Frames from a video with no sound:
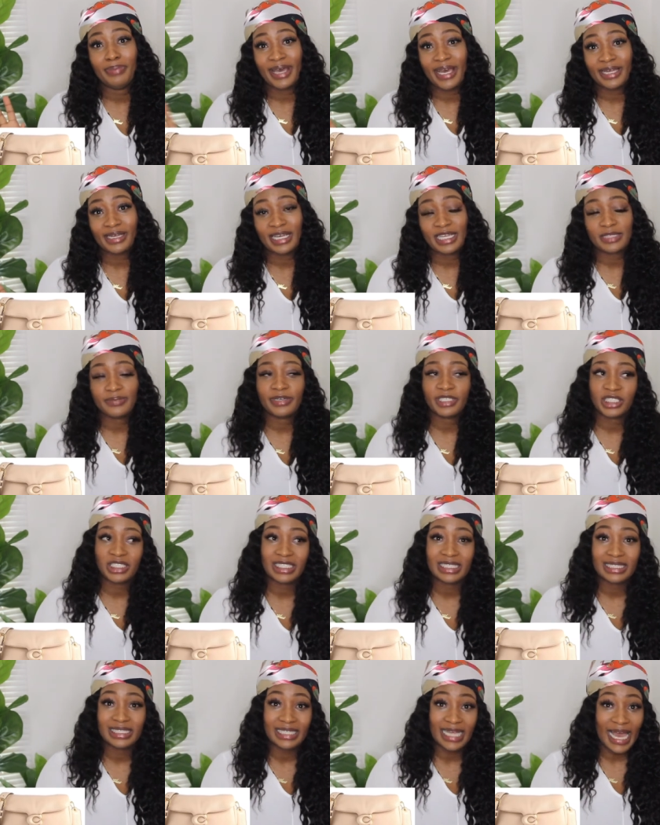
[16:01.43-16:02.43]
bed,
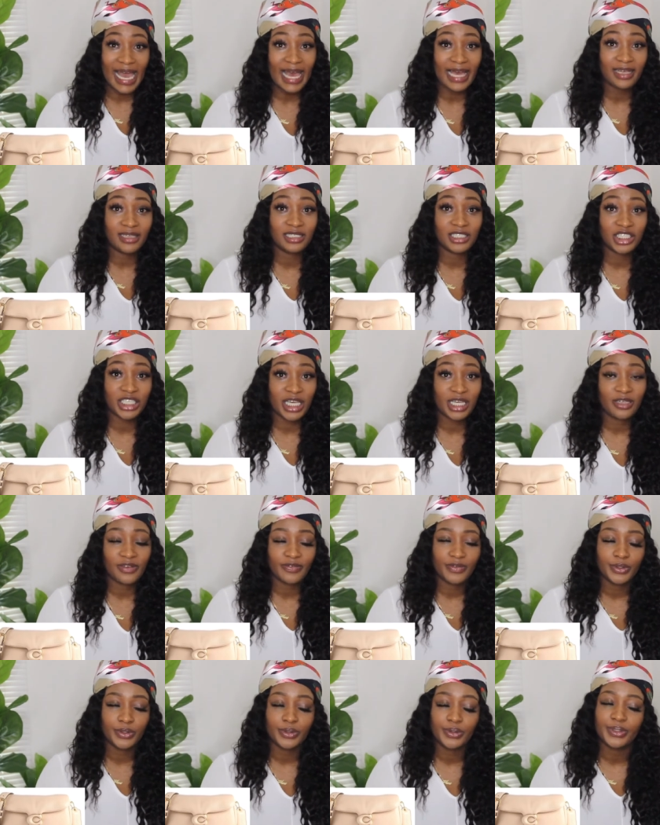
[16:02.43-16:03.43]
especially that shade
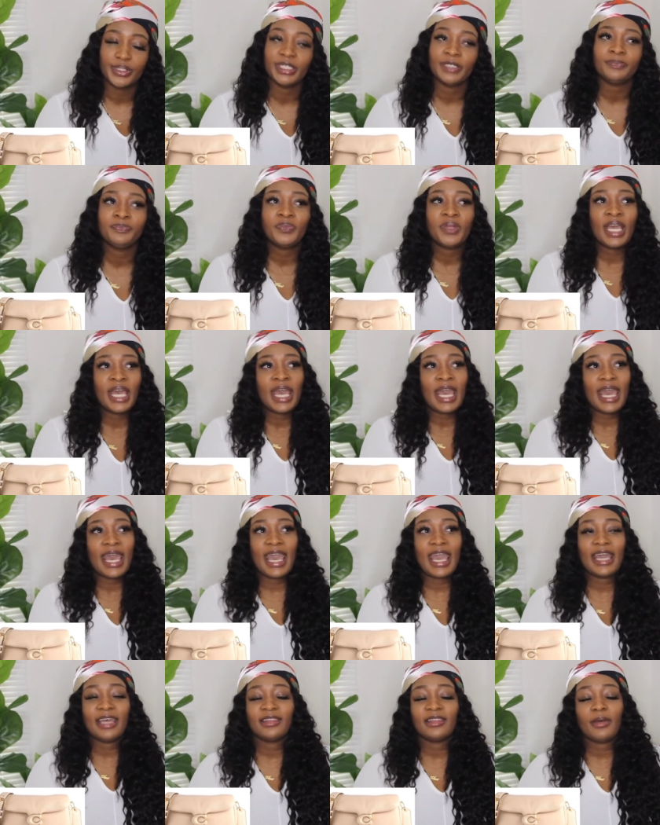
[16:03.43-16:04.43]
of nude.
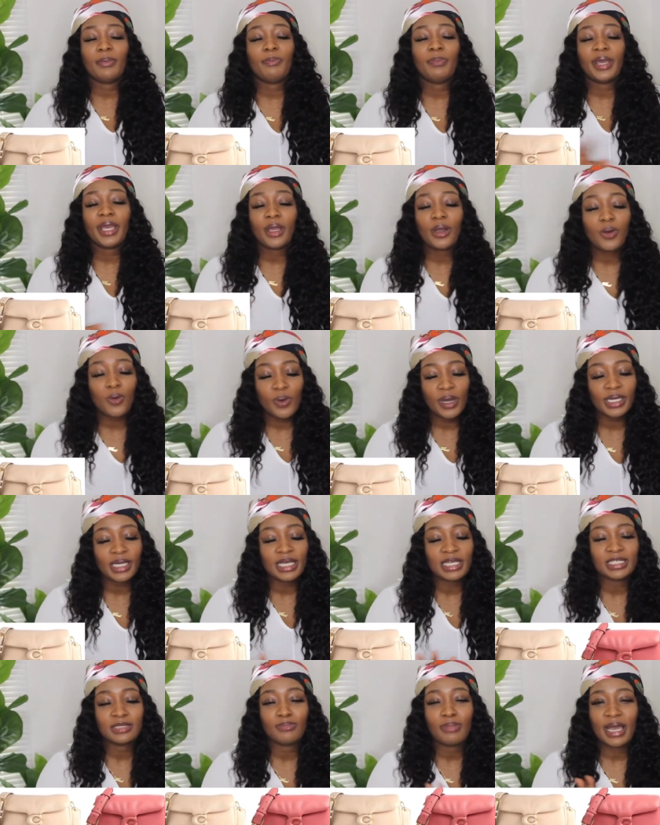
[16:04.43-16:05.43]
And the pink one
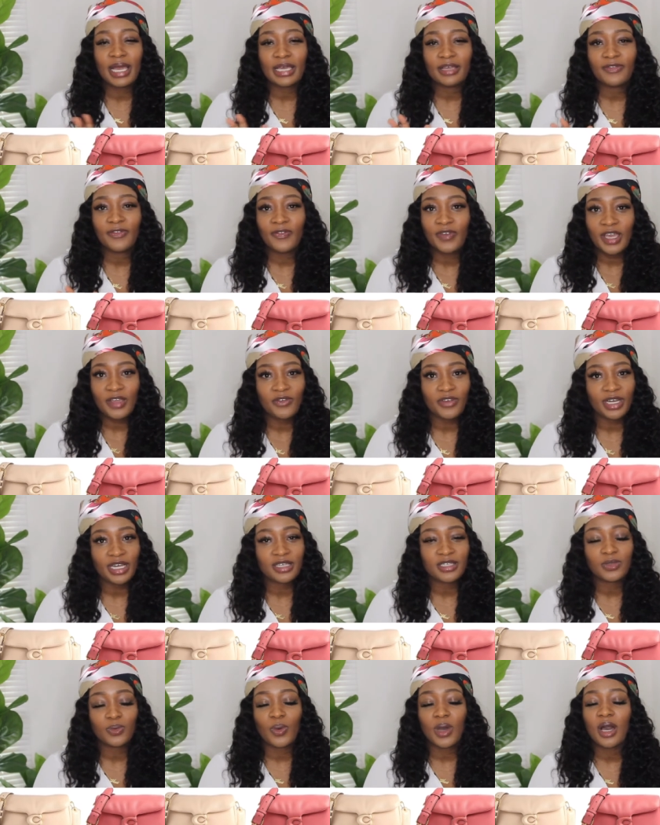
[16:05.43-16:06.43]
is my favorite
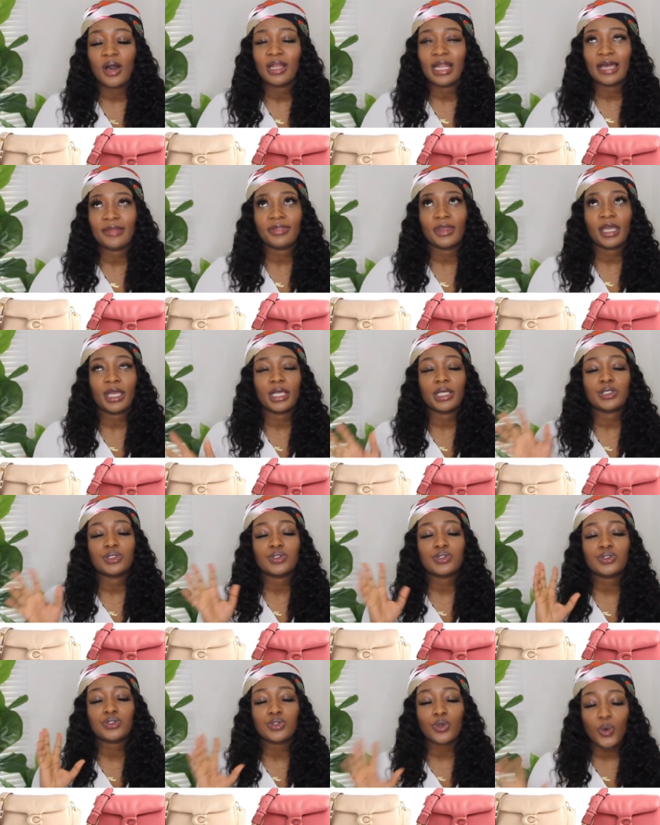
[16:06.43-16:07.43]
as well. I think it's
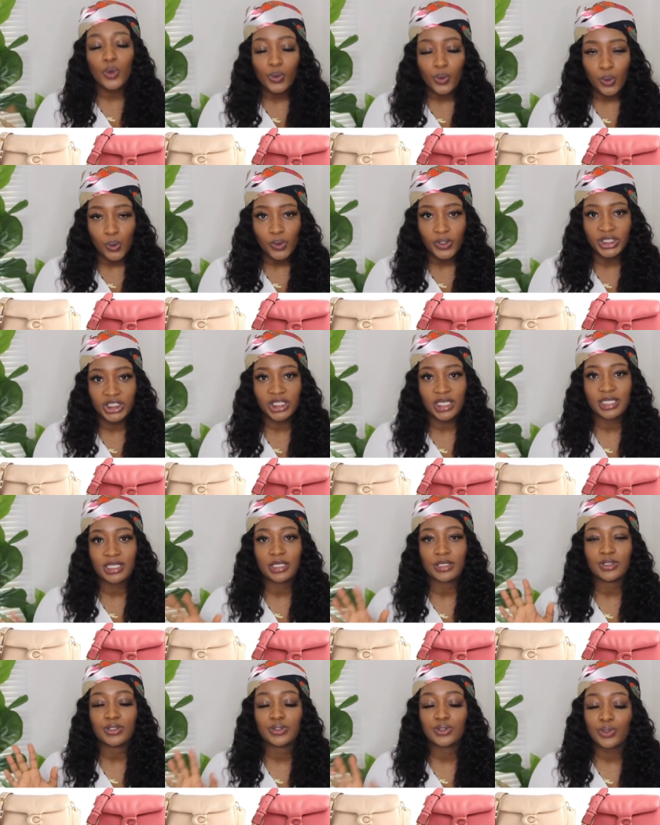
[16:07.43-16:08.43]
so gorgeous.
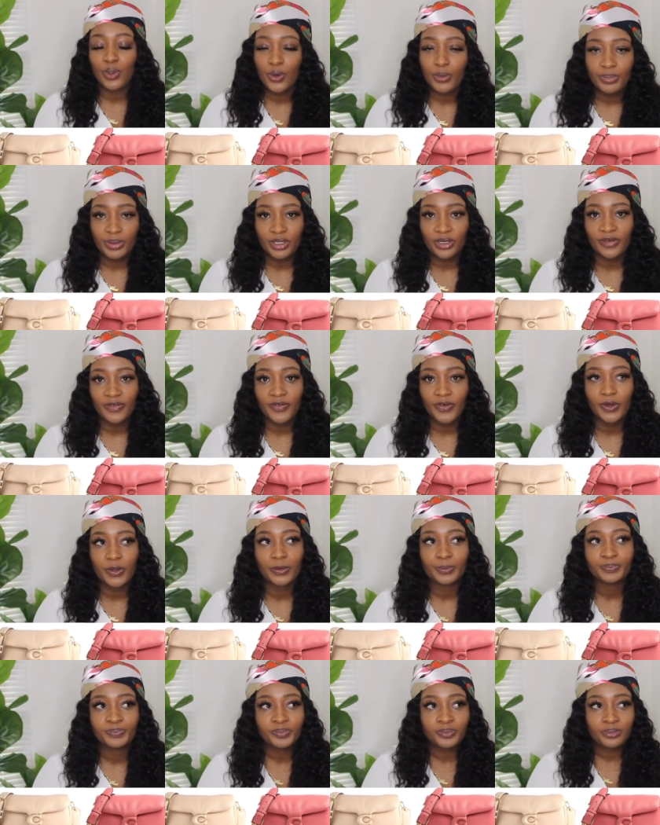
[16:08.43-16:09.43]
It's so
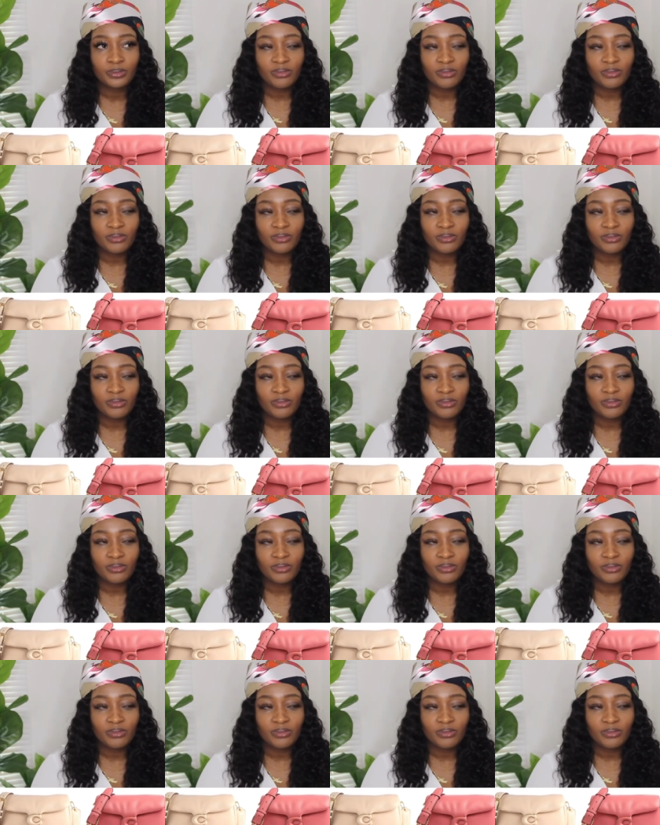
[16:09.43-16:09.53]
beautiful.